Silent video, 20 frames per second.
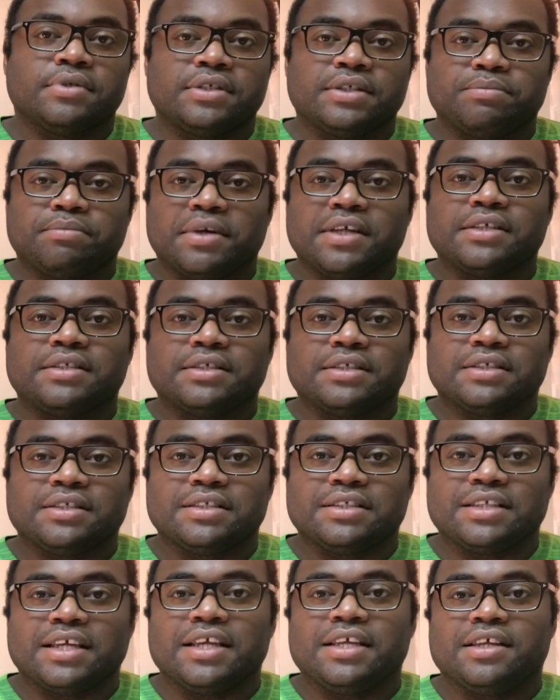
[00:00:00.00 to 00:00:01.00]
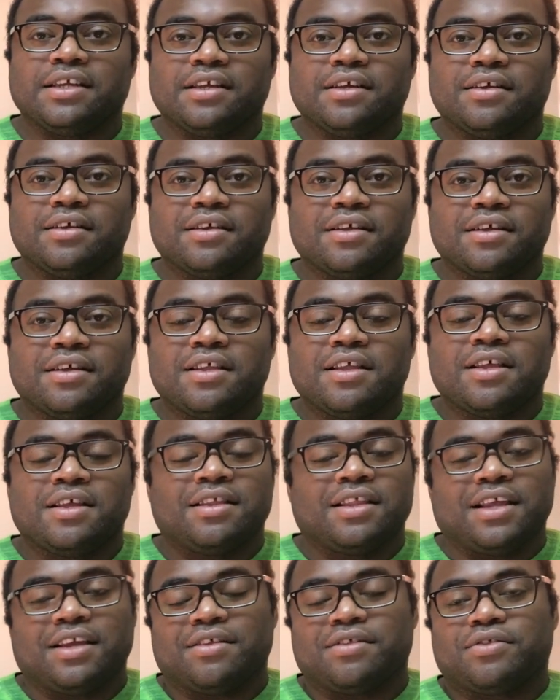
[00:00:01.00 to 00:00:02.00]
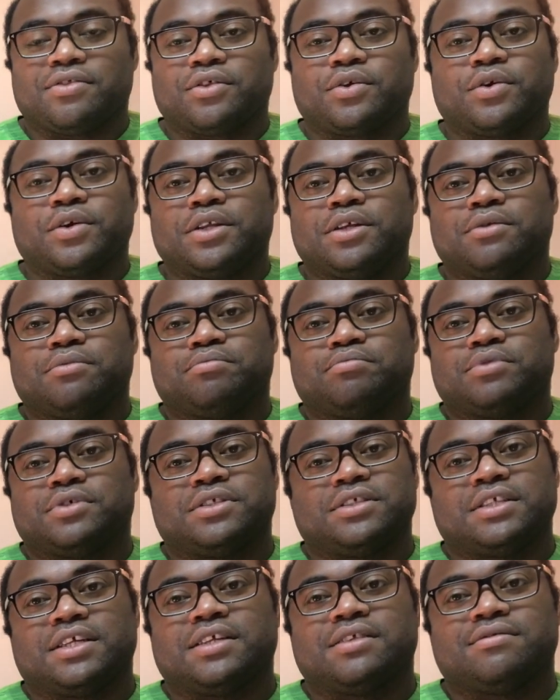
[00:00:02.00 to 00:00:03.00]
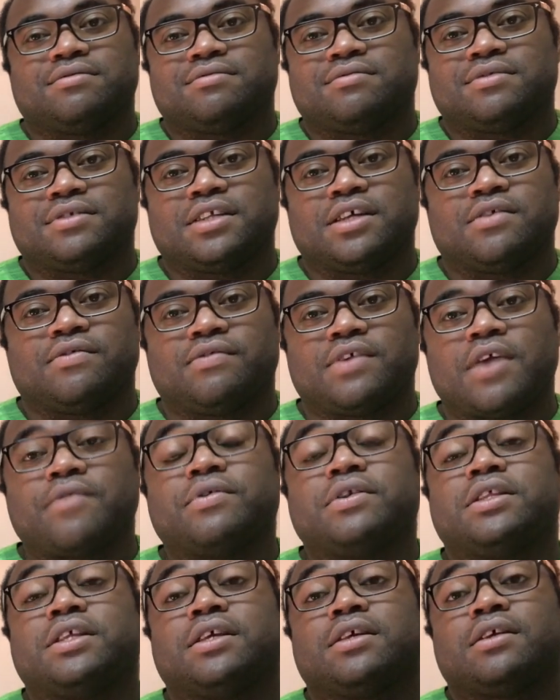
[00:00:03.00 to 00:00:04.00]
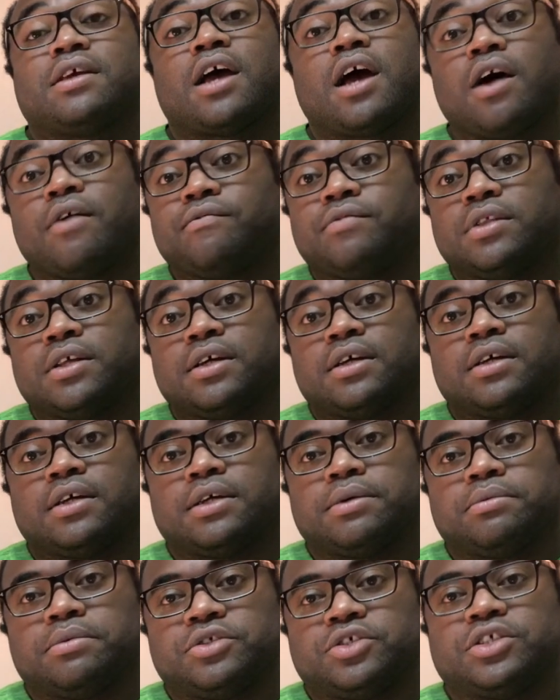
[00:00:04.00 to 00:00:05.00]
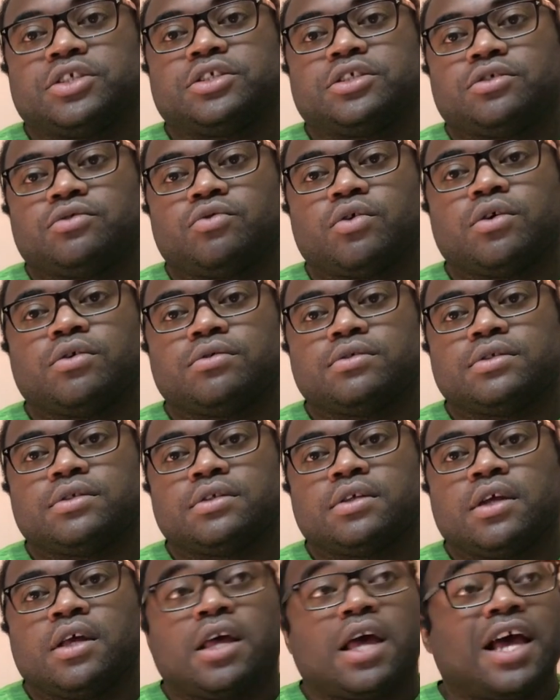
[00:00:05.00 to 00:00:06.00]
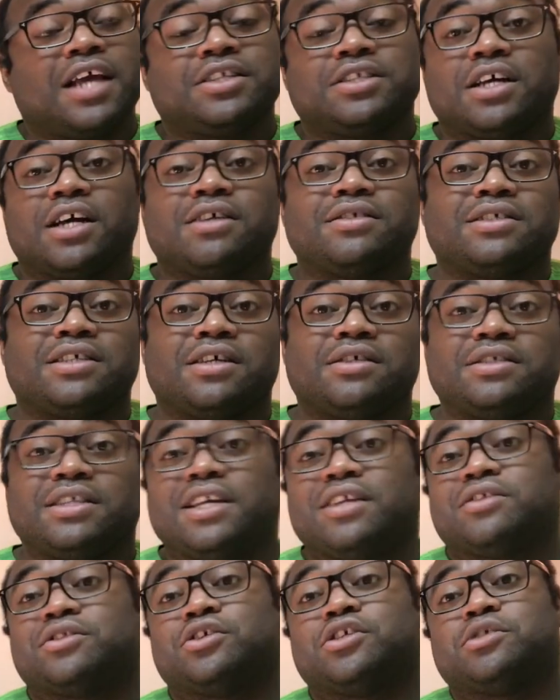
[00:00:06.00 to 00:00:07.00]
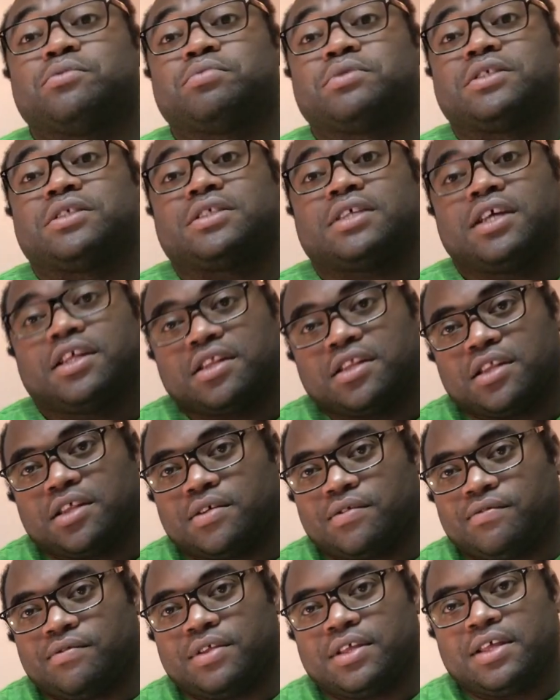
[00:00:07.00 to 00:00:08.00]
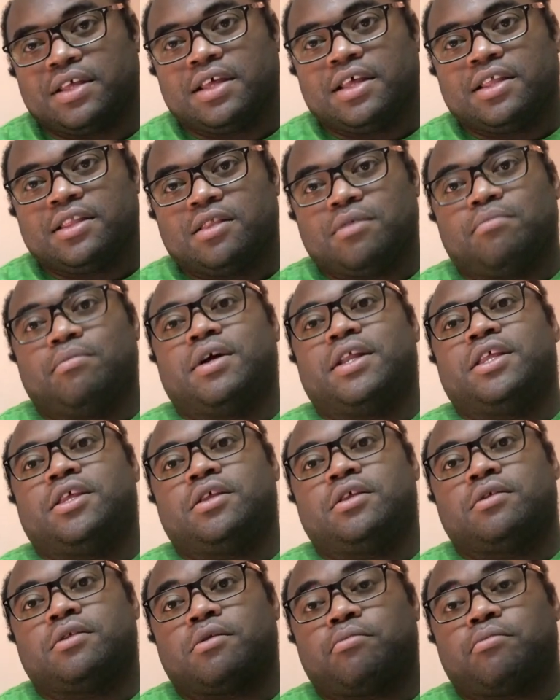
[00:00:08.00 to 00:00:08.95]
basically taking like 30% of everything, of the adjusted gross. Actually, I'd say take 30% of the money, the